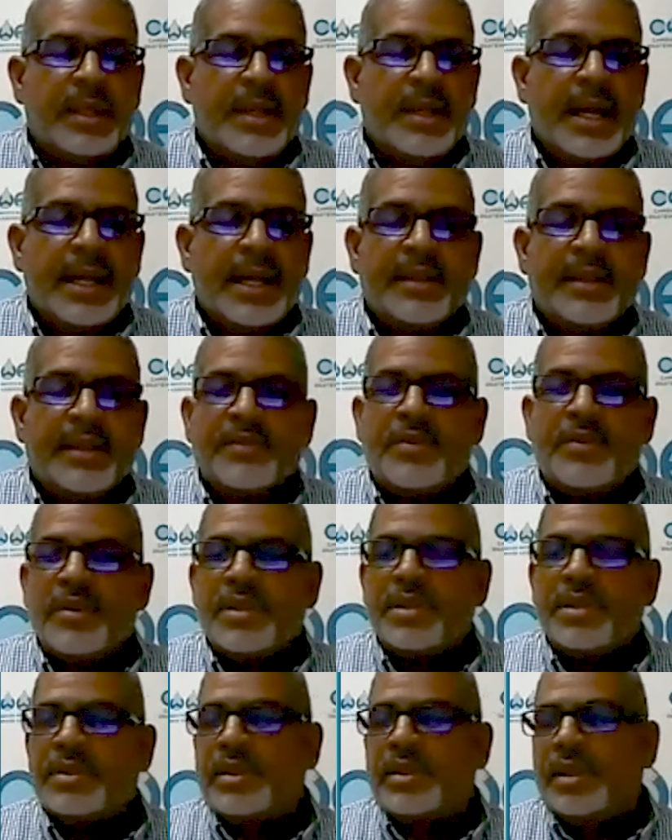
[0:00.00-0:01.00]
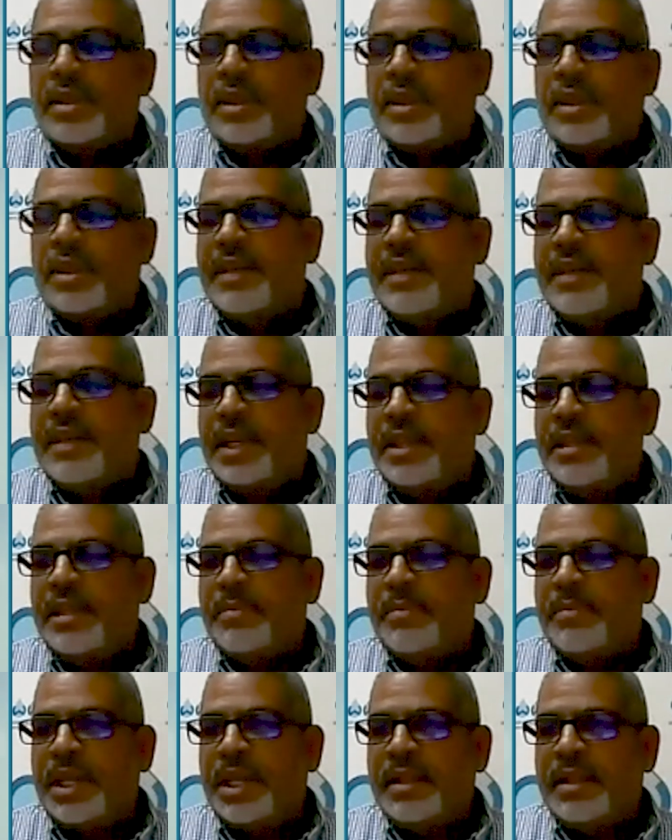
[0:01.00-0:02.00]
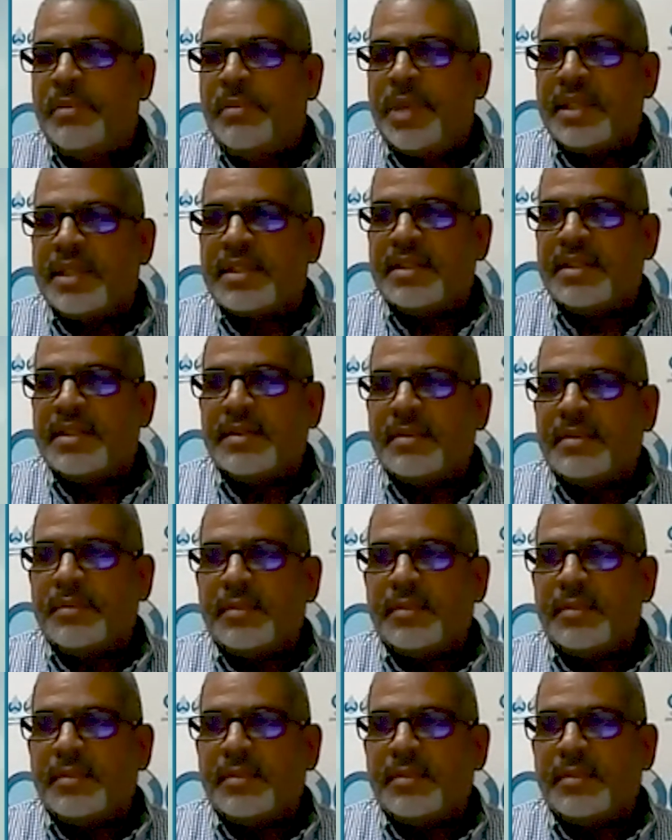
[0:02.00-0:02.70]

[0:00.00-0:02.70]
And of course, in the best